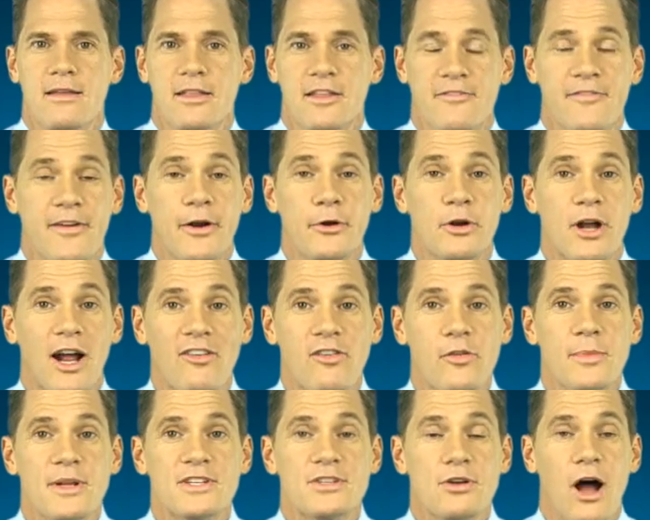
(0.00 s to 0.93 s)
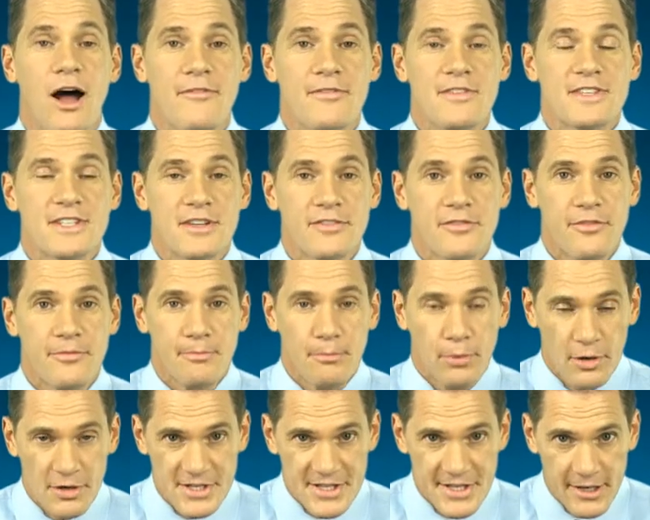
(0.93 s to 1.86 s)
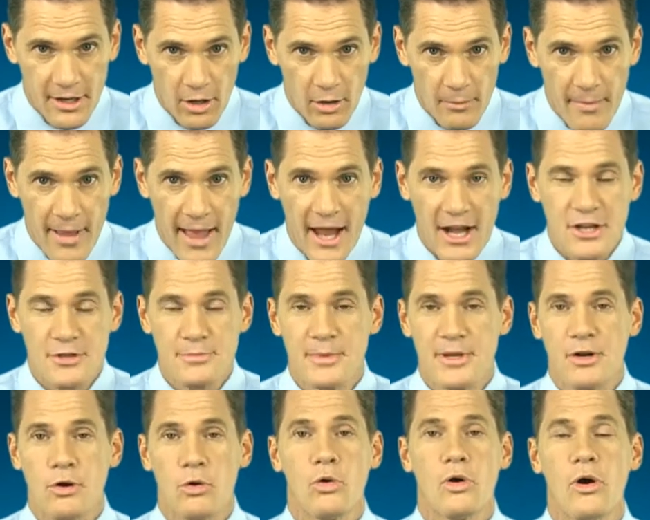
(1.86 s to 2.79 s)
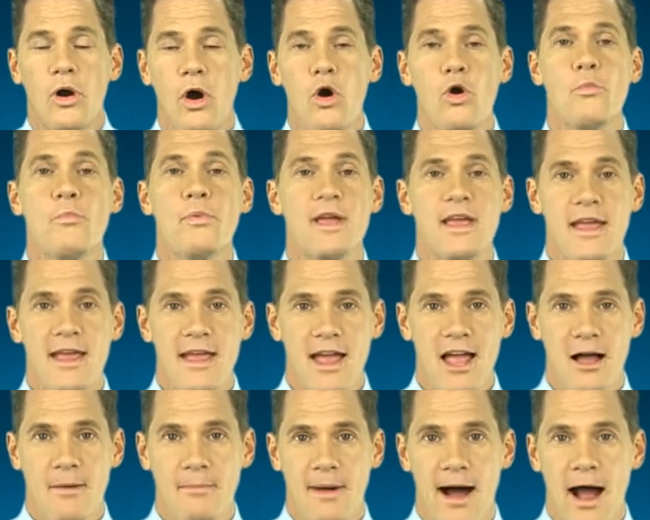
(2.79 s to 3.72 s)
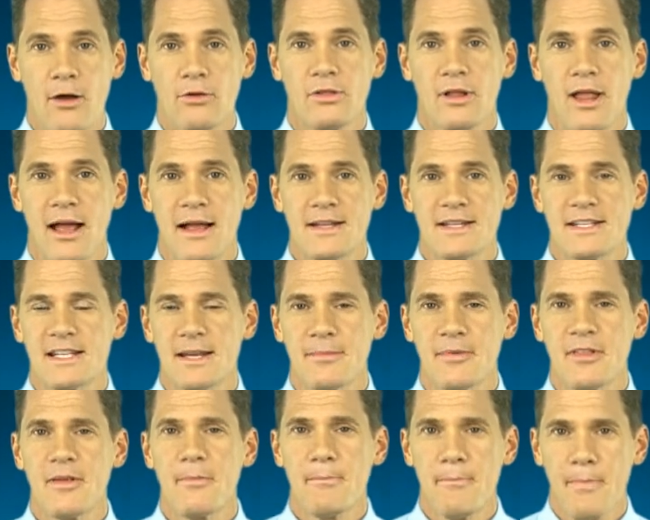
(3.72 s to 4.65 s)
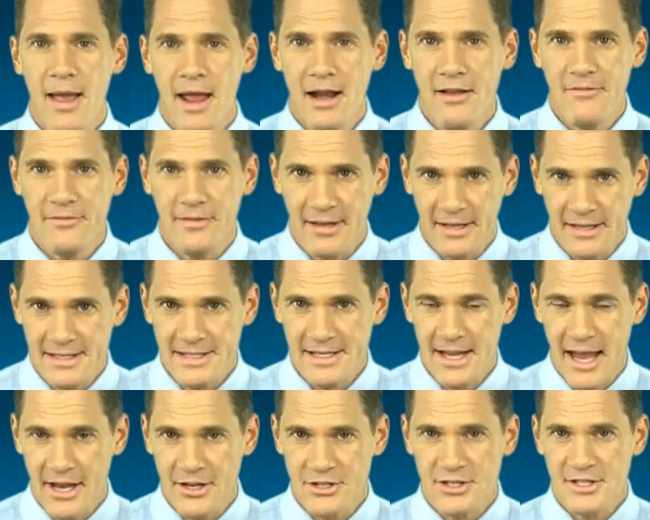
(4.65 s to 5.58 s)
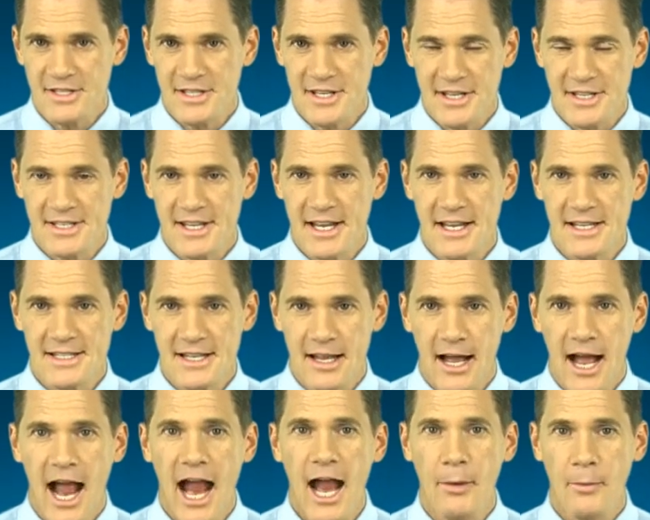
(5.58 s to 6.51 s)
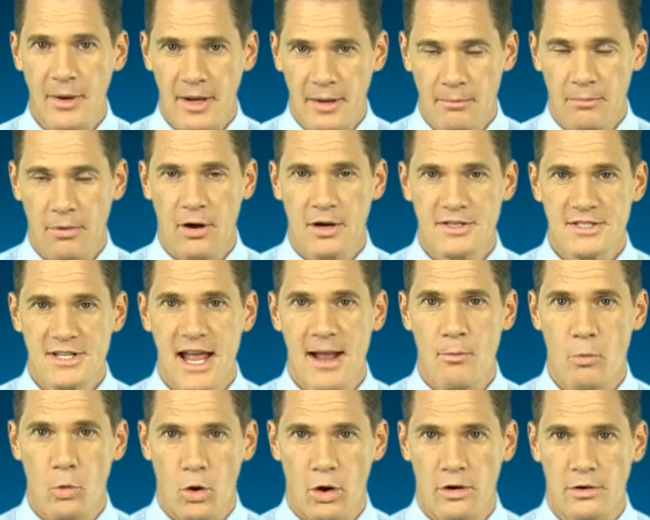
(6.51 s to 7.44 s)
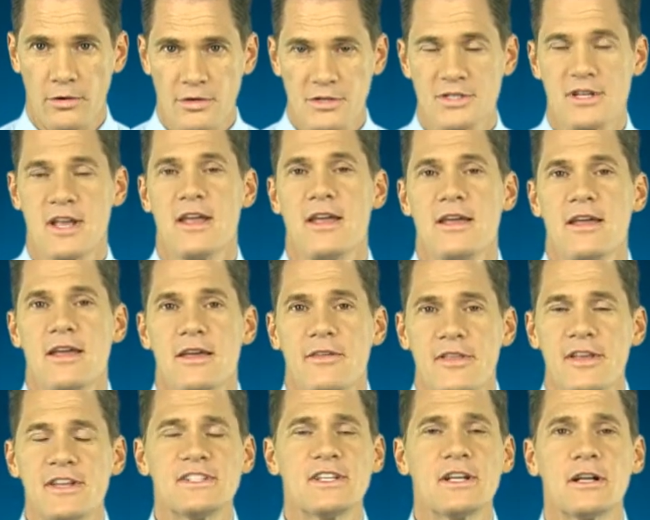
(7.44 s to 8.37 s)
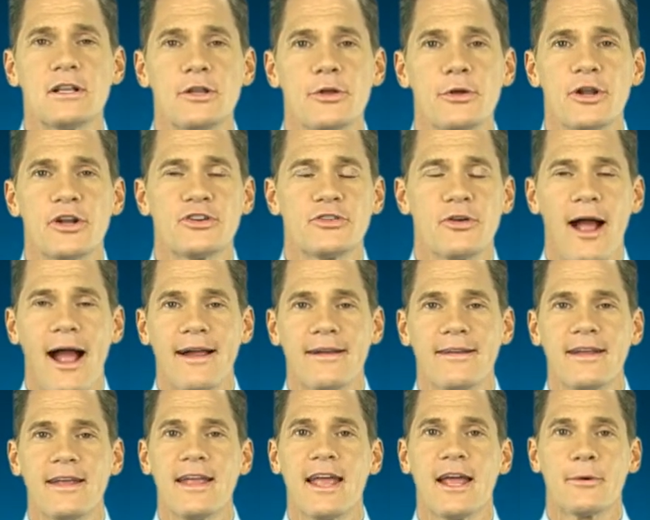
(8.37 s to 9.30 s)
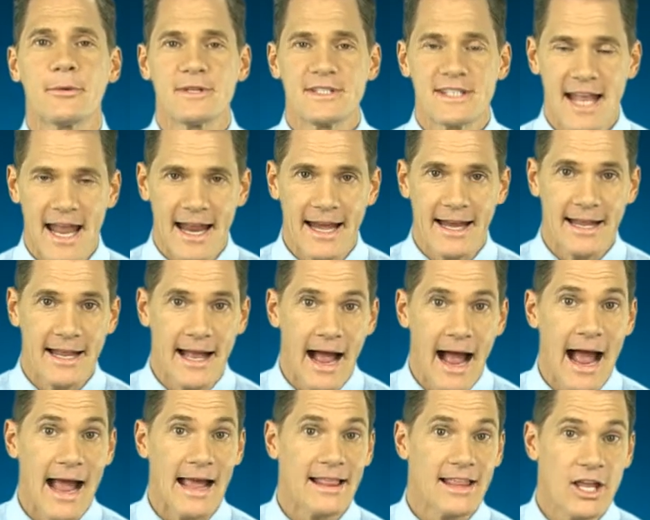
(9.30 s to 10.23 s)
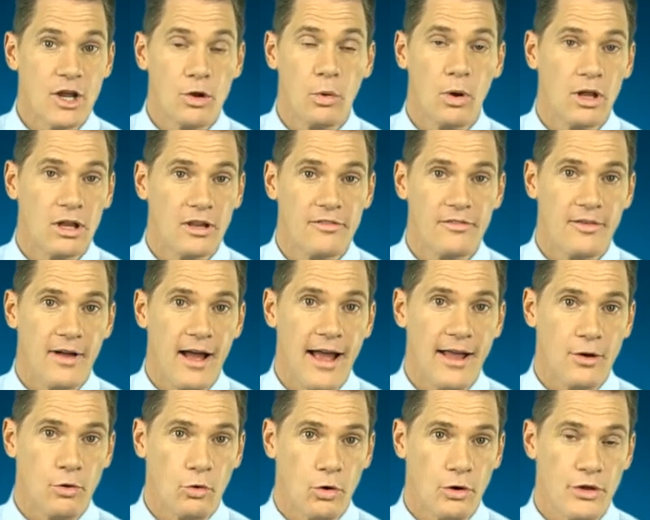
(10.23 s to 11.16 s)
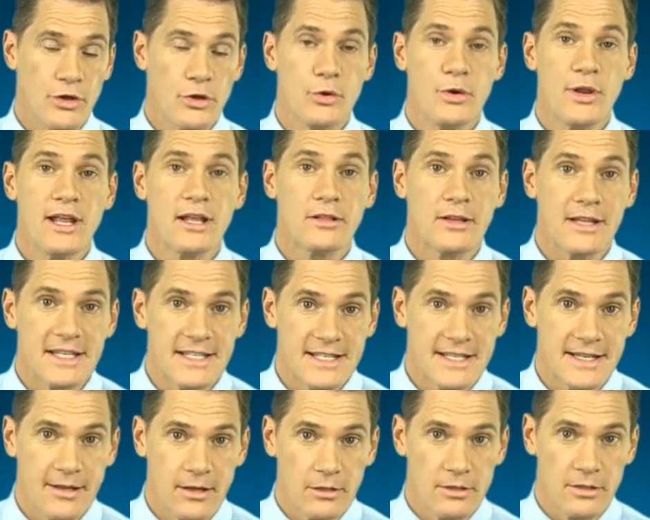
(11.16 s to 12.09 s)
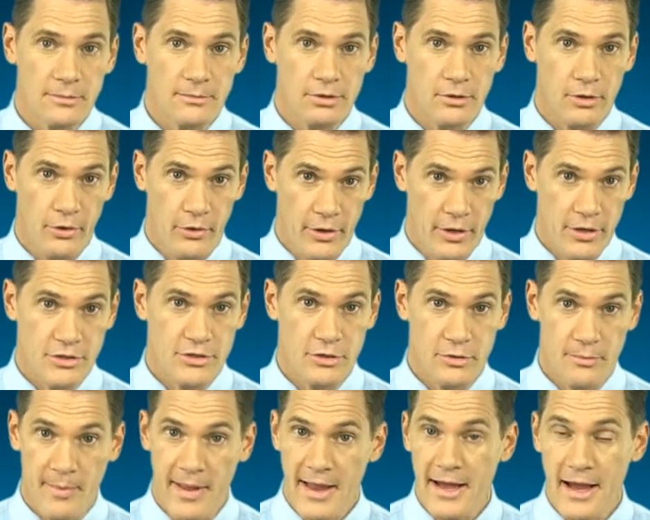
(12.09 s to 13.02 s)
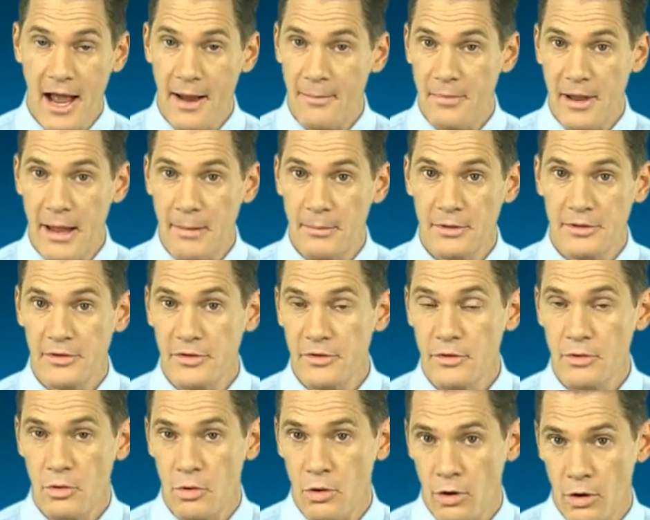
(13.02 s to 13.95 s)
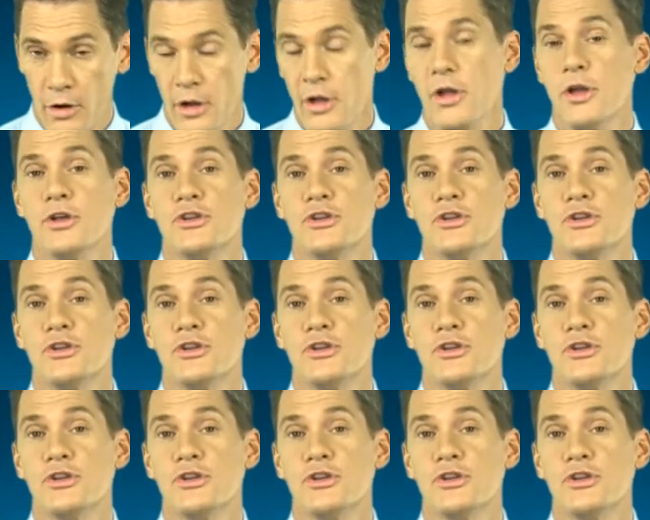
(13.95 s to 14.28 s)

The federal government's Office of Personnel Management, or O P M, outlines some of the benefits the agency sees to hiring part-time workers. These include attracting and retaining highly qualified or uniquely skilled employees who may not be able to or